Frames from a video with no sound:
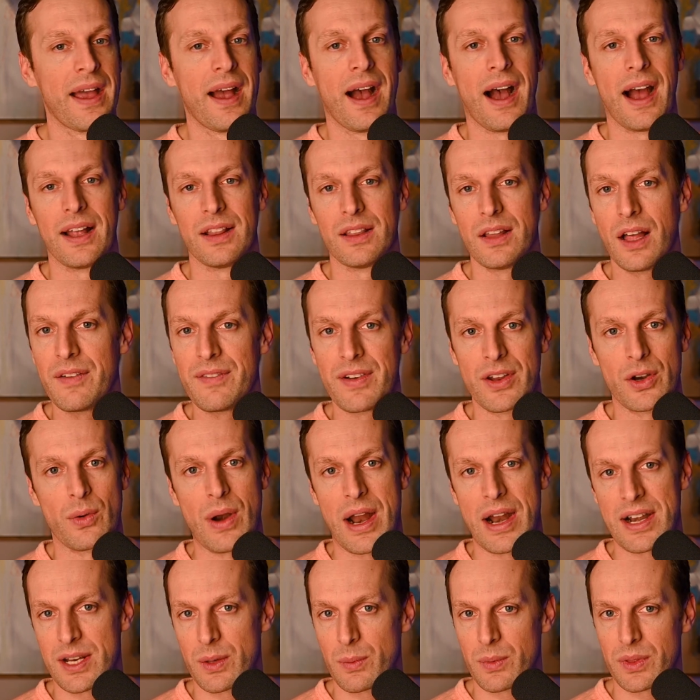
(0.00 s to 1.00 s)
I love
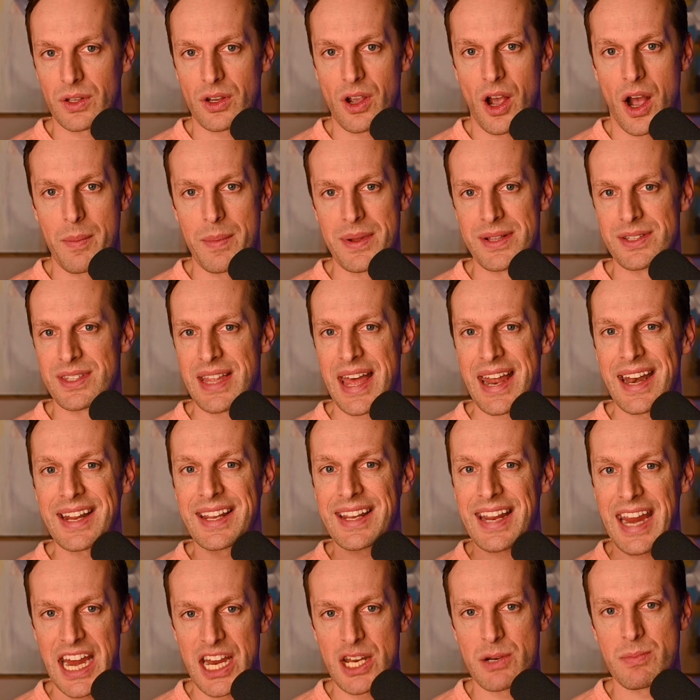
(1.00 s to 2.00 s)
interacting with the comments. That
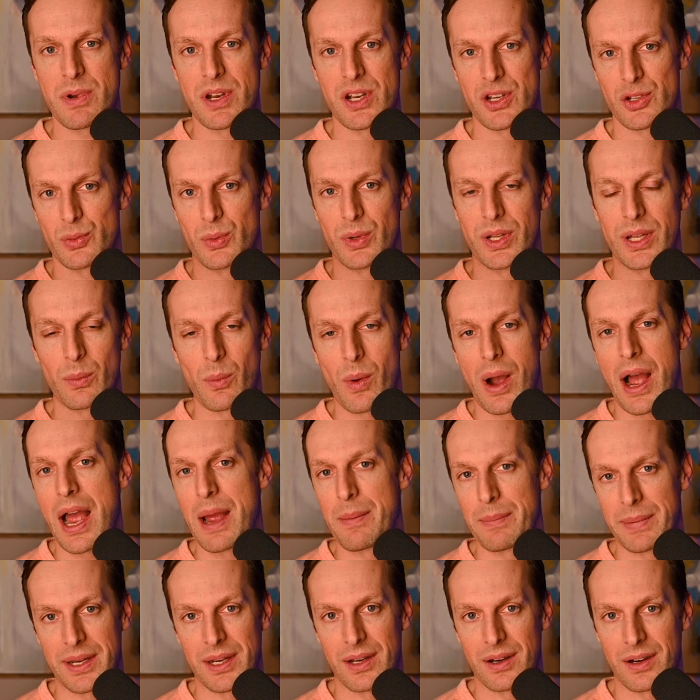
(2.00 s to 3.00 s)
engagement is really why
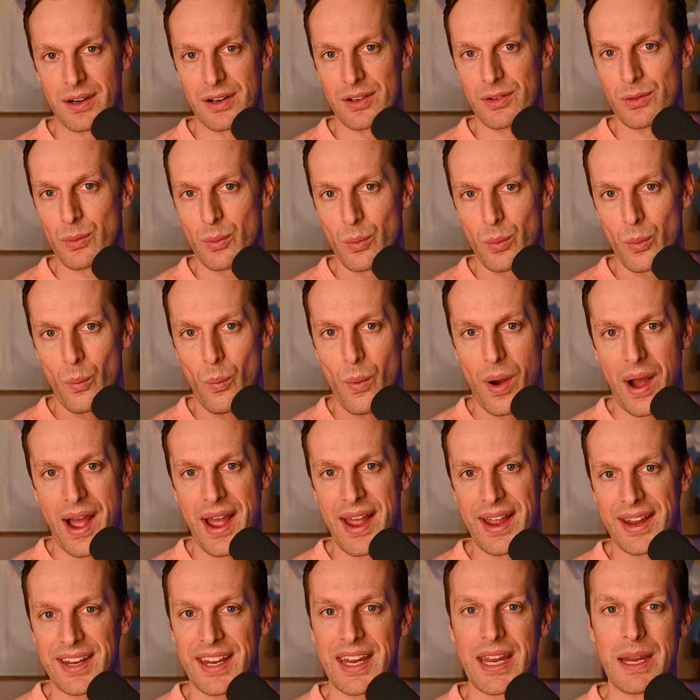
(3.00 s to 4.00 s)
I'm here and
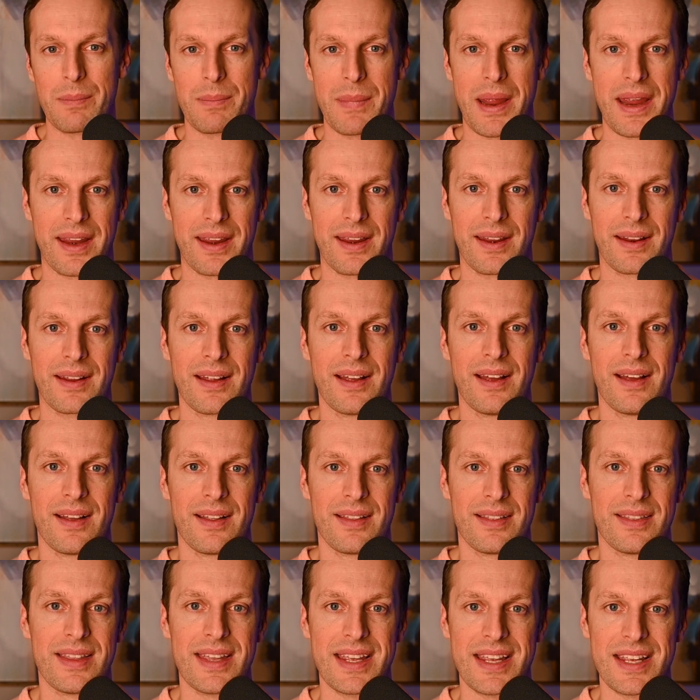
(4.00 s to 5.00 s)
why I keep making
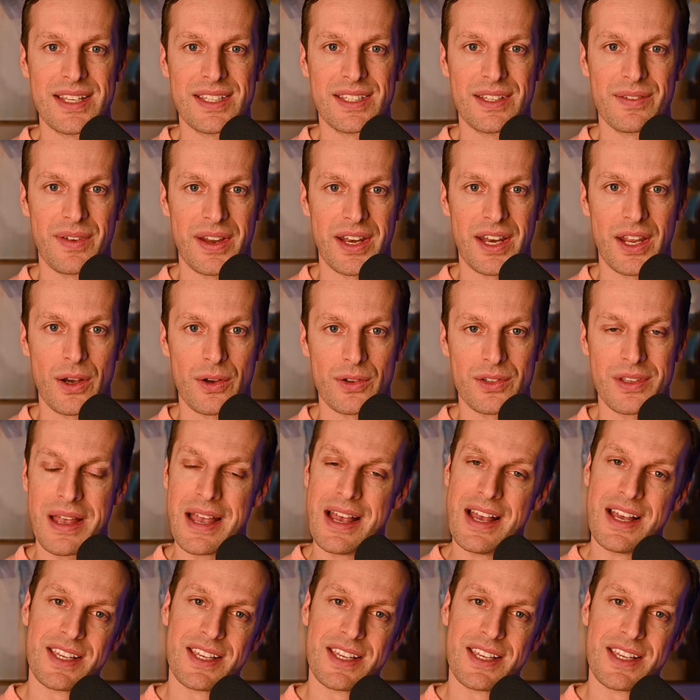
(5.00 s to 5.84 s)
these videos.